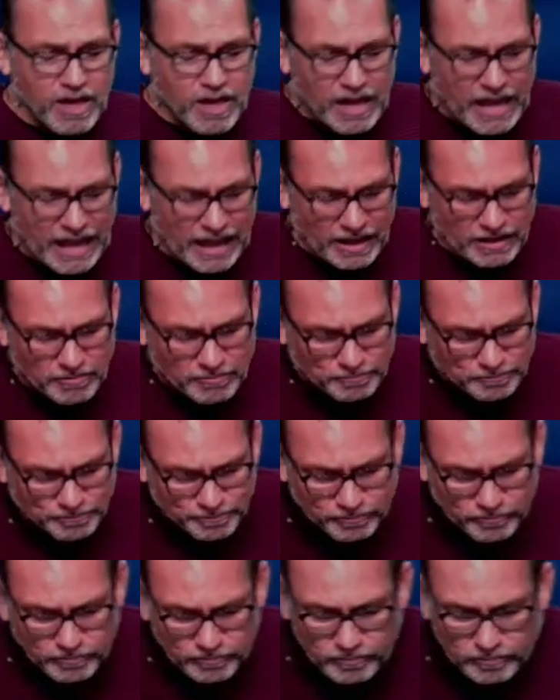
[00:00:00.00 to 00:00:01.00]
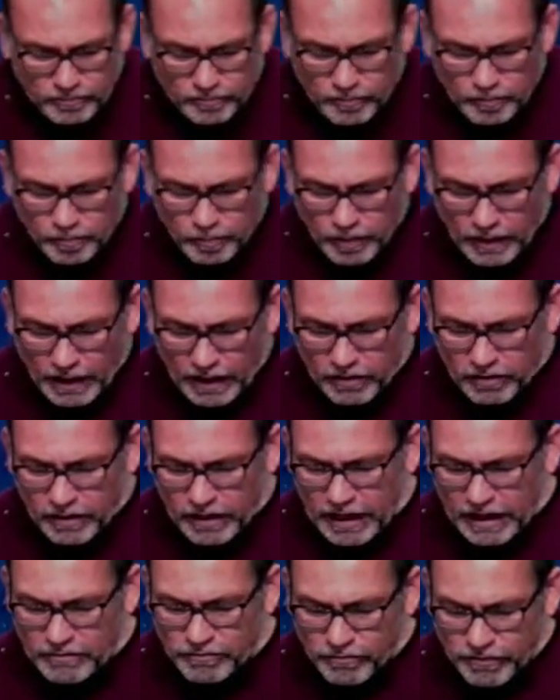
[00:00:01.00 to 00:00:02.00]
And
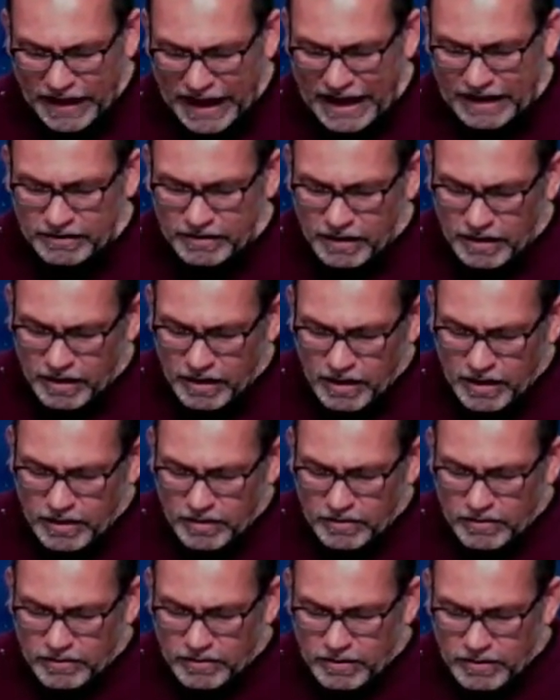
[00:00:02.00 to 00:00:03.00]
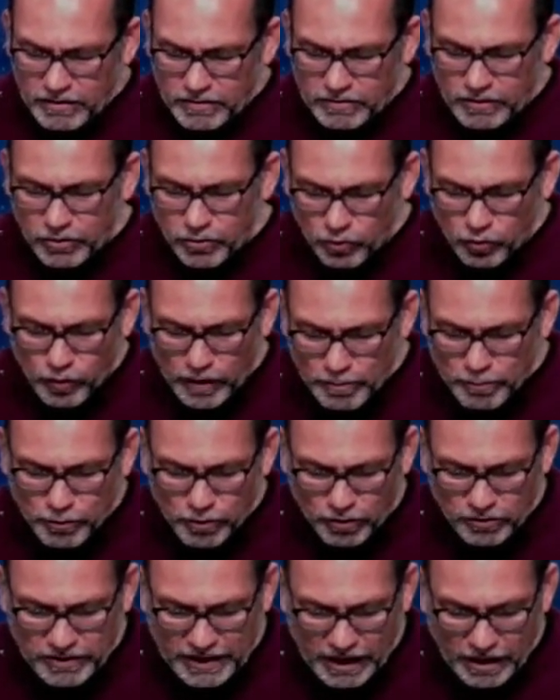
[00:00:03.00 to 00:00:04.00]
in fact, the
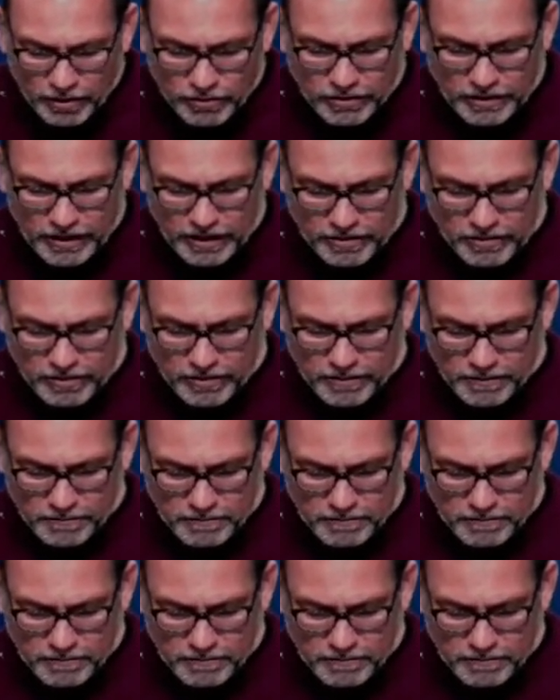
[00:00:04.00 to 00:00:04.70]
scripture tells us